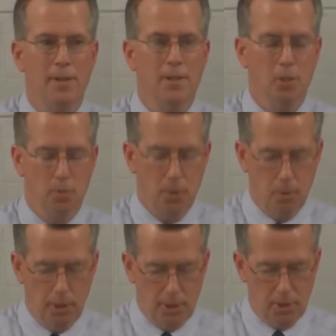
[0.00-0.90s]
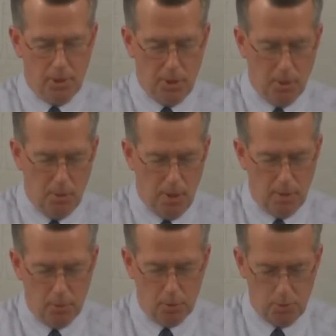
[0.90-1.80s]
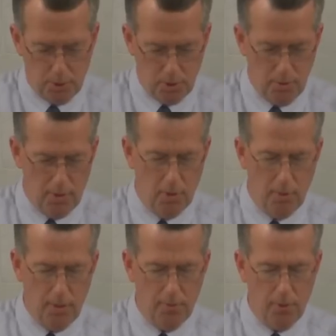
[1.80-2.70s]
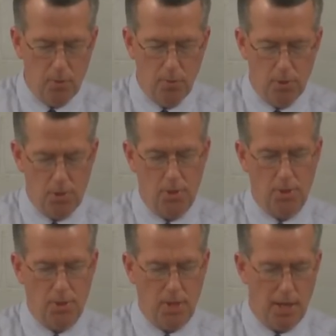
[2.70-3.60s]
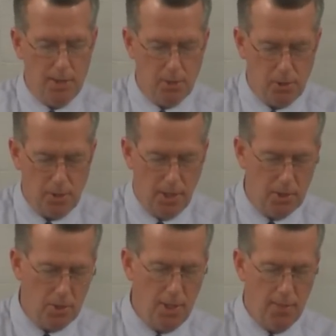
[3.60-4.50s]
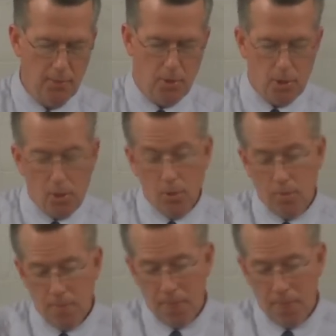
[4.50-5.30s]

So if you'd please turn in your Bibles, we're just going to read a few verses in Titus, Titus chapter 2,